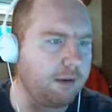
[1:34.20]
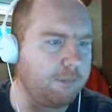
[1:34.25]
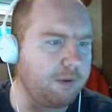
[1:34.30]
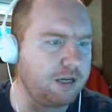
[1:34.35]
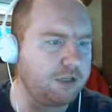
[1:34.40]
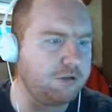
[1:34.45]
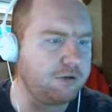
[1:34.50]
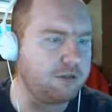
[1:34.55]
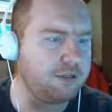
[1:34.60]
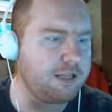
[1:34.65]
a
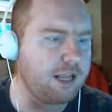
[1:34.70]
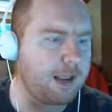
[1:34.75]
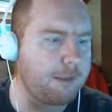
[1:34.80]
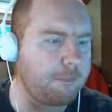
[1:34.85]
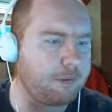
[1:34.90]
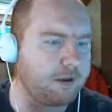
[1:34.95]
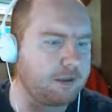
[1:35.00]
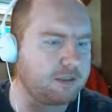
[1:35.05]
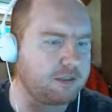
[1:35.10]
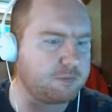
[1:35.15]
measuring
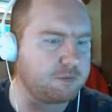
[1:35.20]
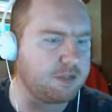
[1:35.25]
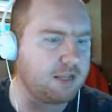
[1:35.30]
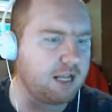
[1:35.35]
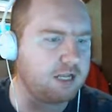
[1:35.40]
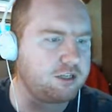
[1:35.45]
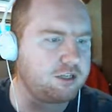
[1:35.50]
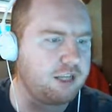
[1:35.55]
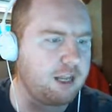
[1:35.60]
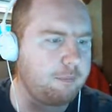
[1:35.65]
tape. I got some
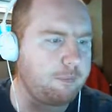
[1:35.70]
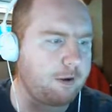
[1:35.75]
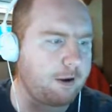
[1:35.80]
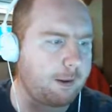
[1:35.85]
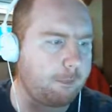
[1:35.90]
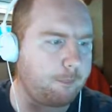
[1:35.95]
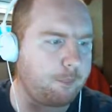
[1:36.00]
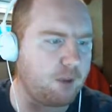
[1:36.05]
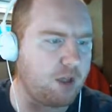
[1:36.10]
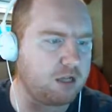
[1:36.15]
scotch tape. I
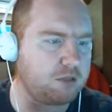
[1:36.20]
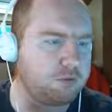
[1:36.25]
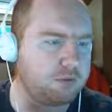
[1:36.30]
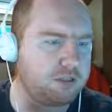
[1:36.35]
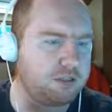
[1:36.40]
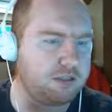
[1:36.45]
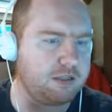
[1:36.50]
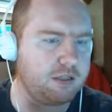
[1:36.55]
got a box. What's in